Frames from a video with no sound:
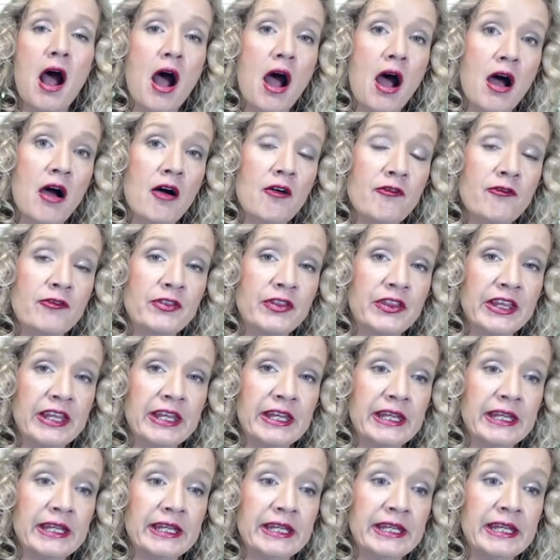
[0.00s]
of
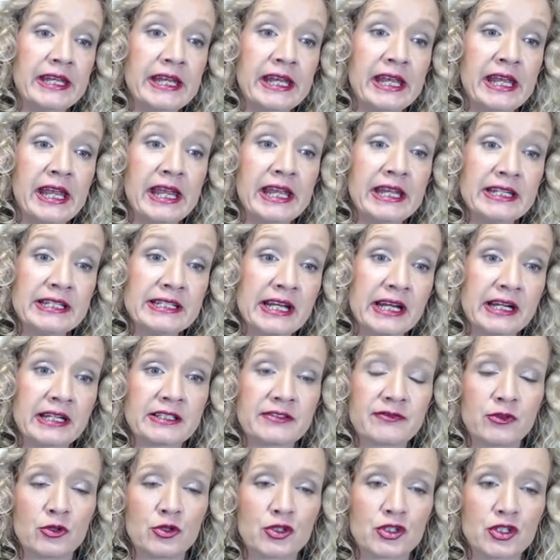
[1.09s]
the
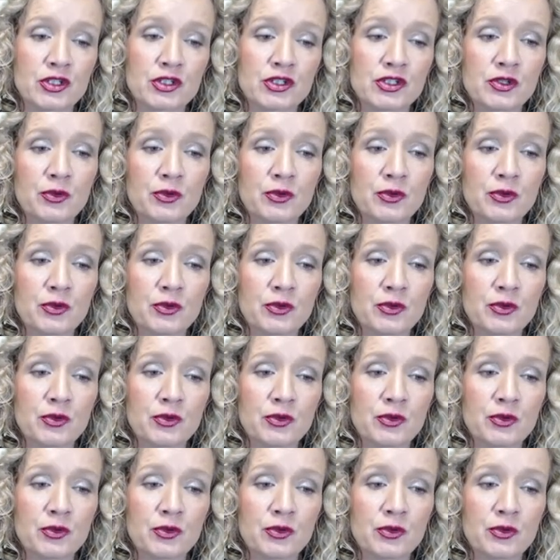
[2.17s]
index function.